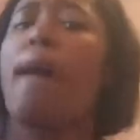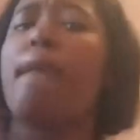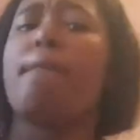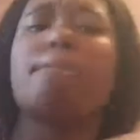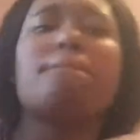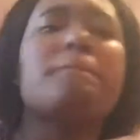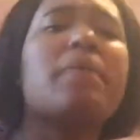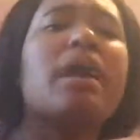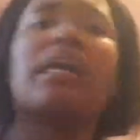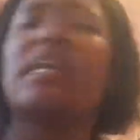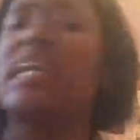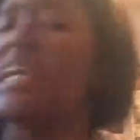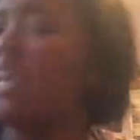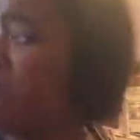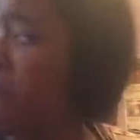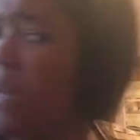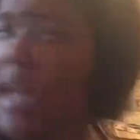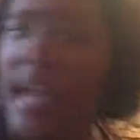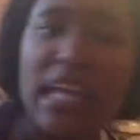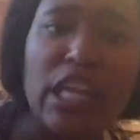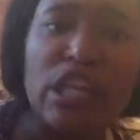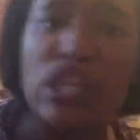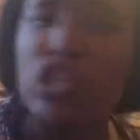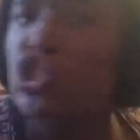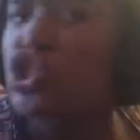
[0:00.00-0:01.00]
money
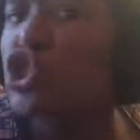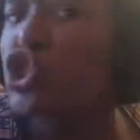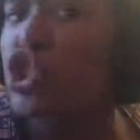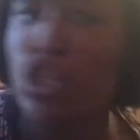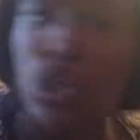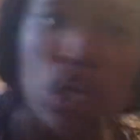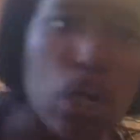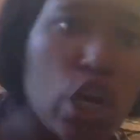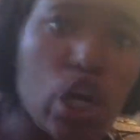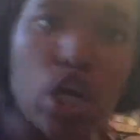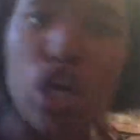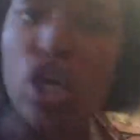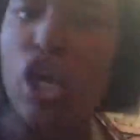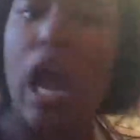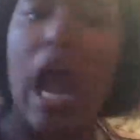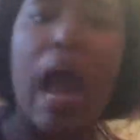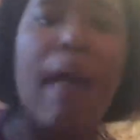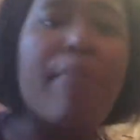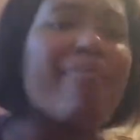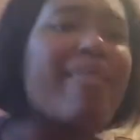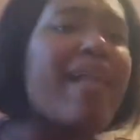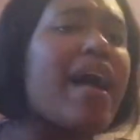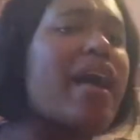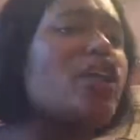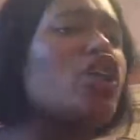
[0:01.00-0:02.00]
manager.
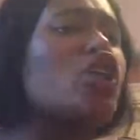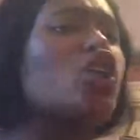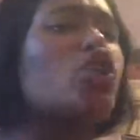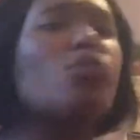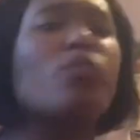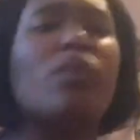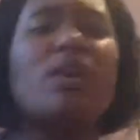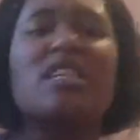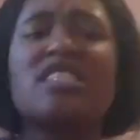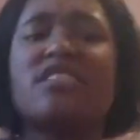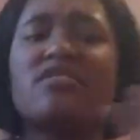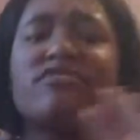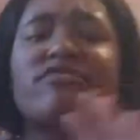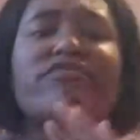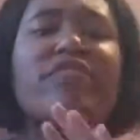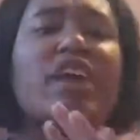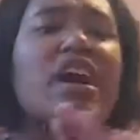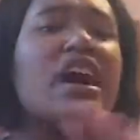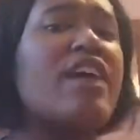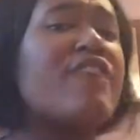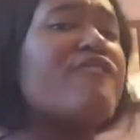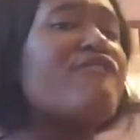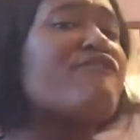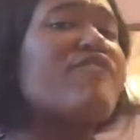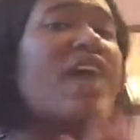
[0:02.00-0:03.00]
I'm not no one's
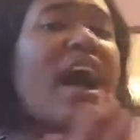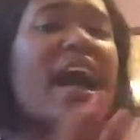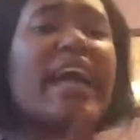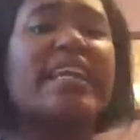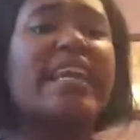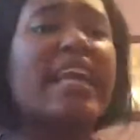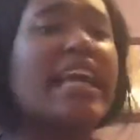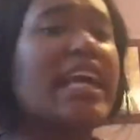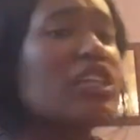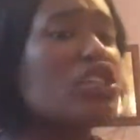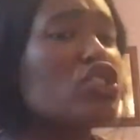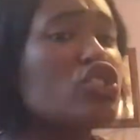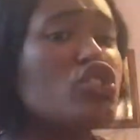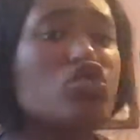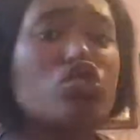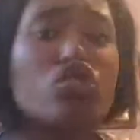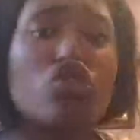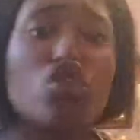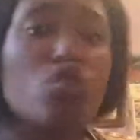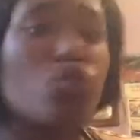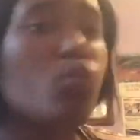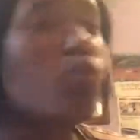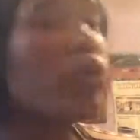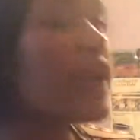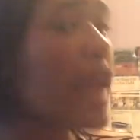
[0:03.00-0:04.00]
uh,
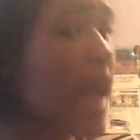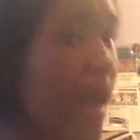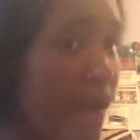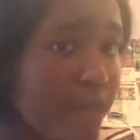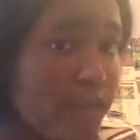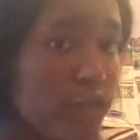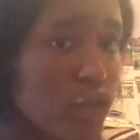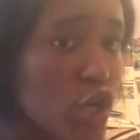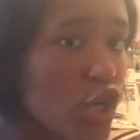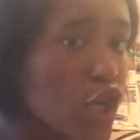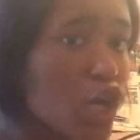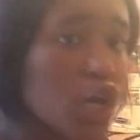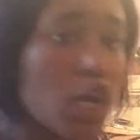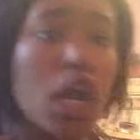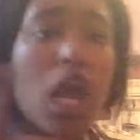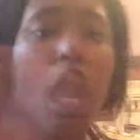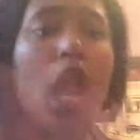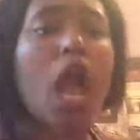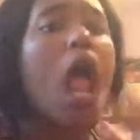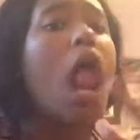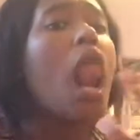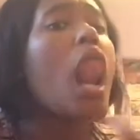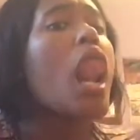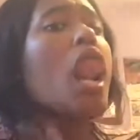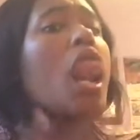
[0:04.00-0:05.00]
financer, whatever.
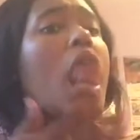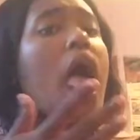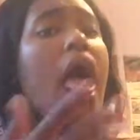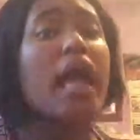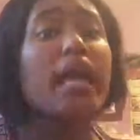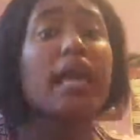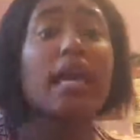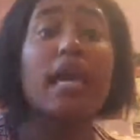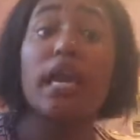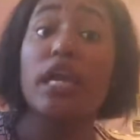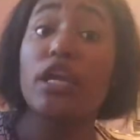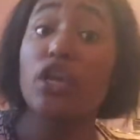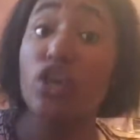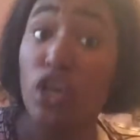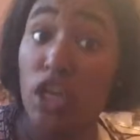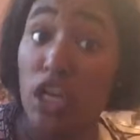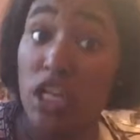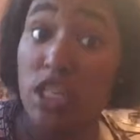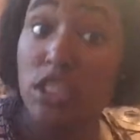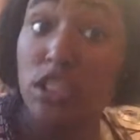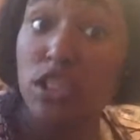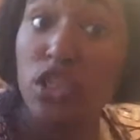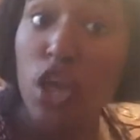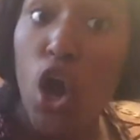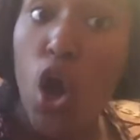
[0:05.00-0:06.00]
Like, and
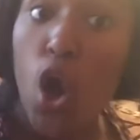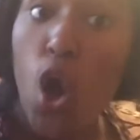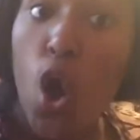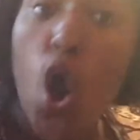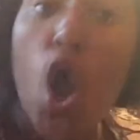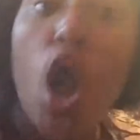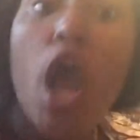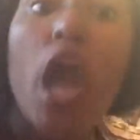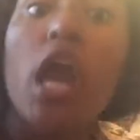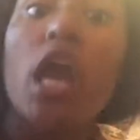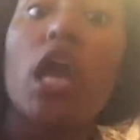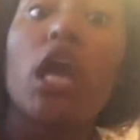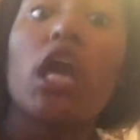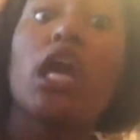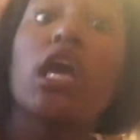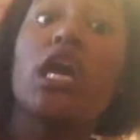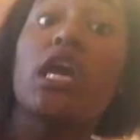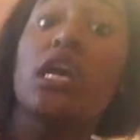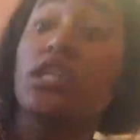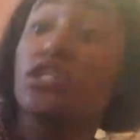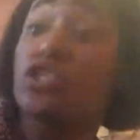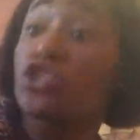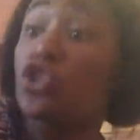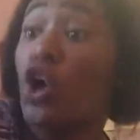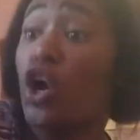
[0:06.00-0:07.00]
because y'all,
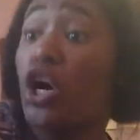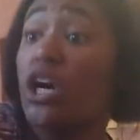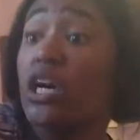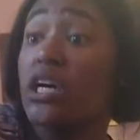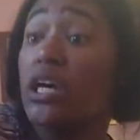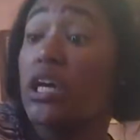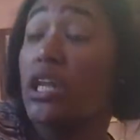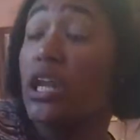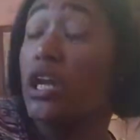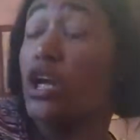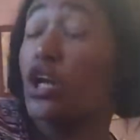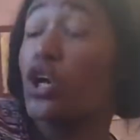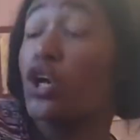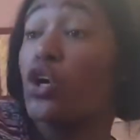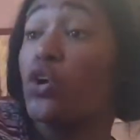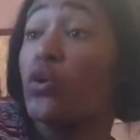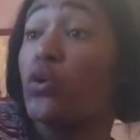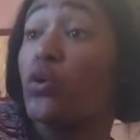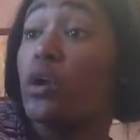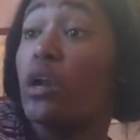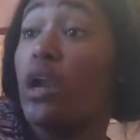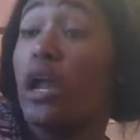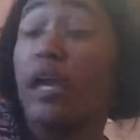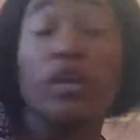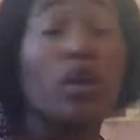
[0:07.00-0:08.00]
it's talking
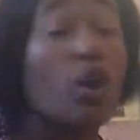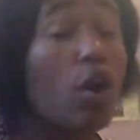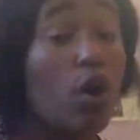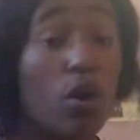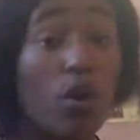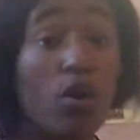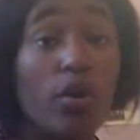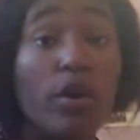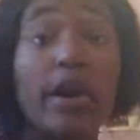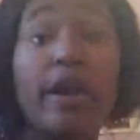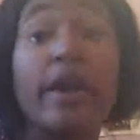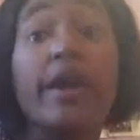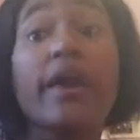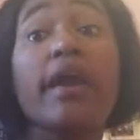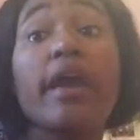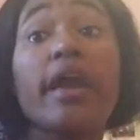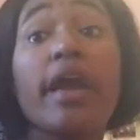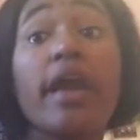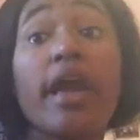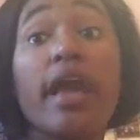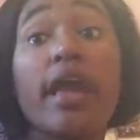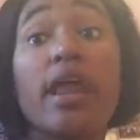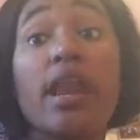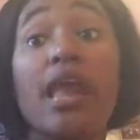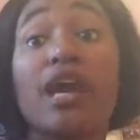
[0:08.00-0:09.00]
girl like y'all it
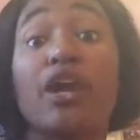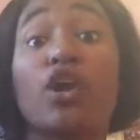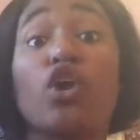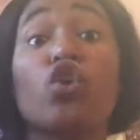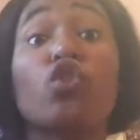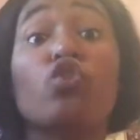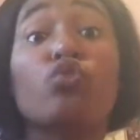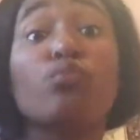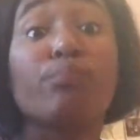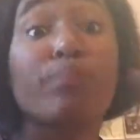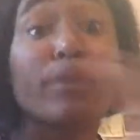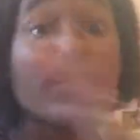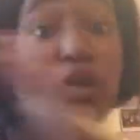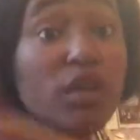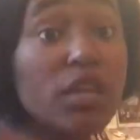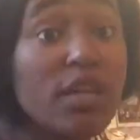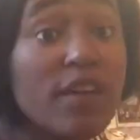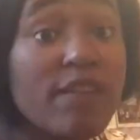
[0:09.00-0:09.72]
had like her bill